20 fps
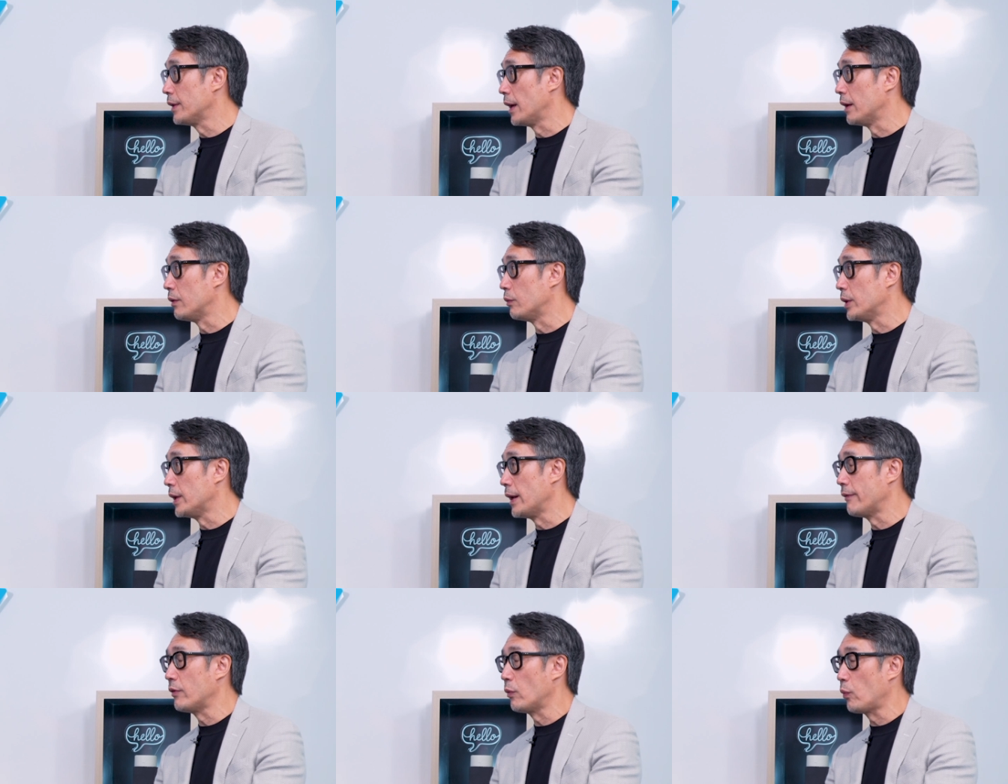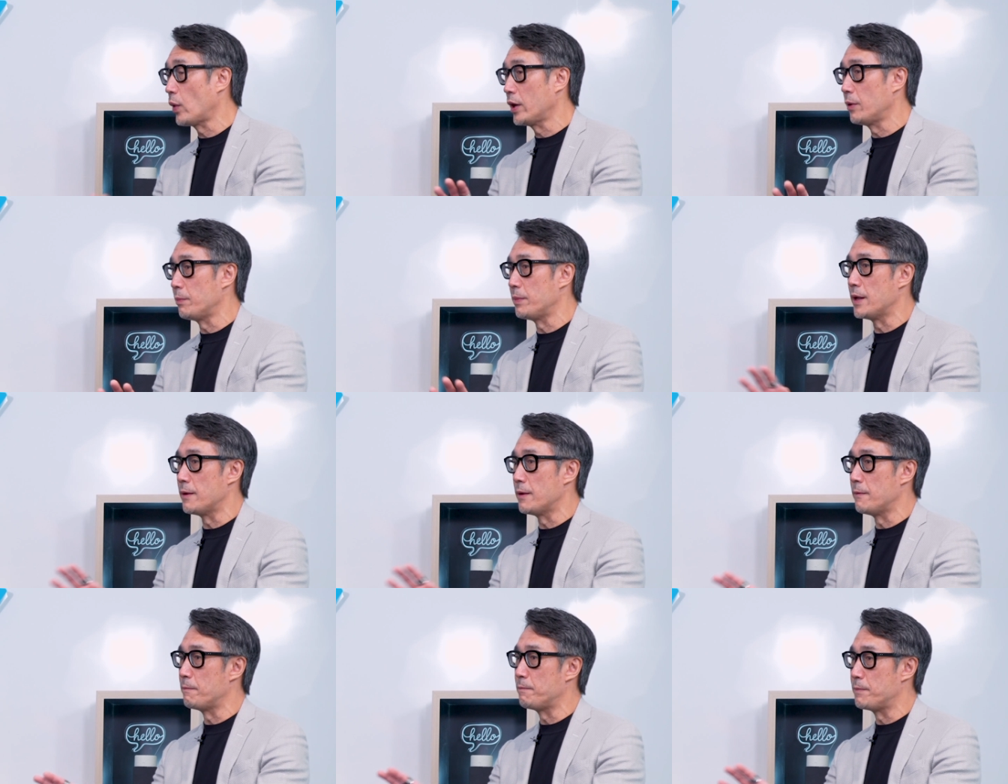And we never want to be
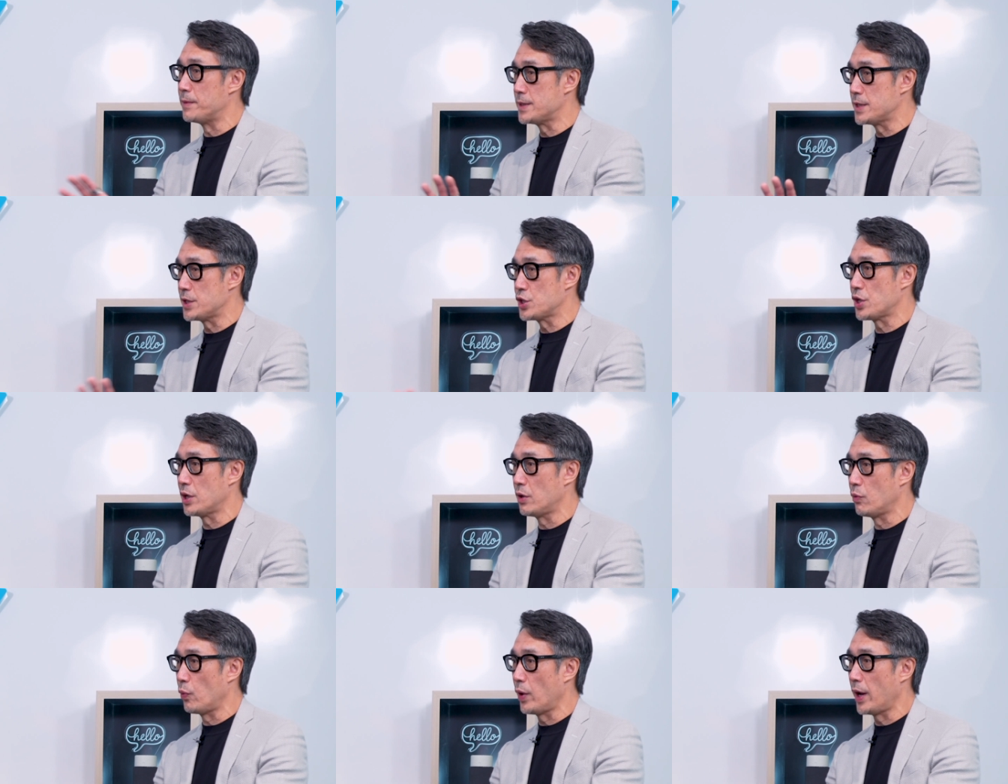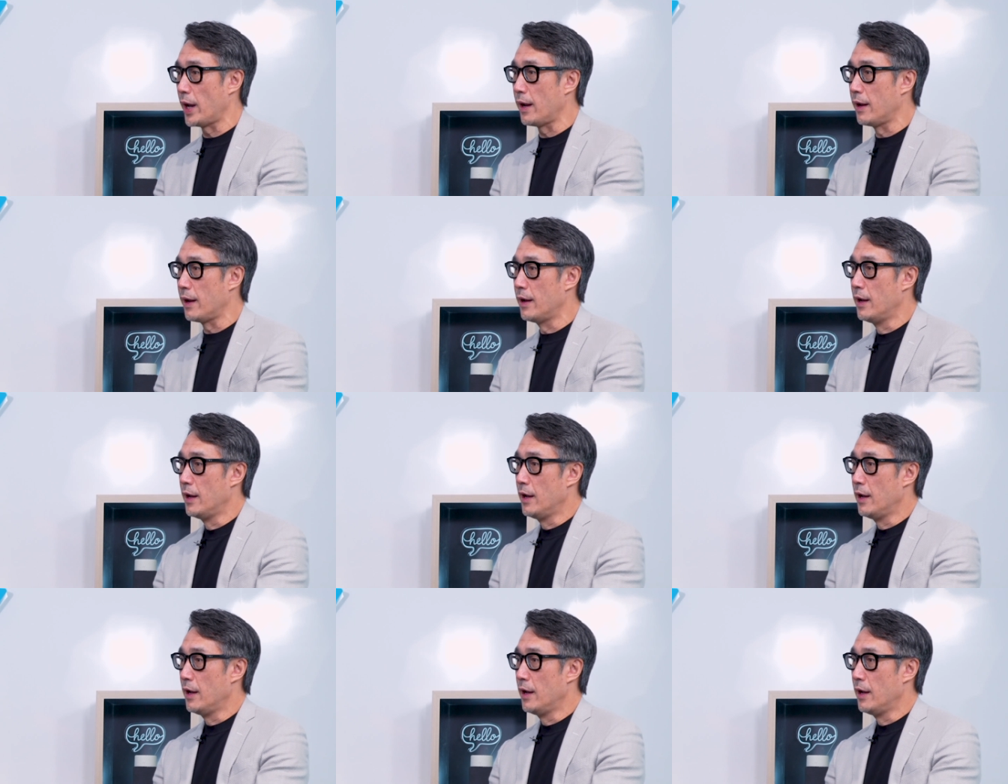in a position where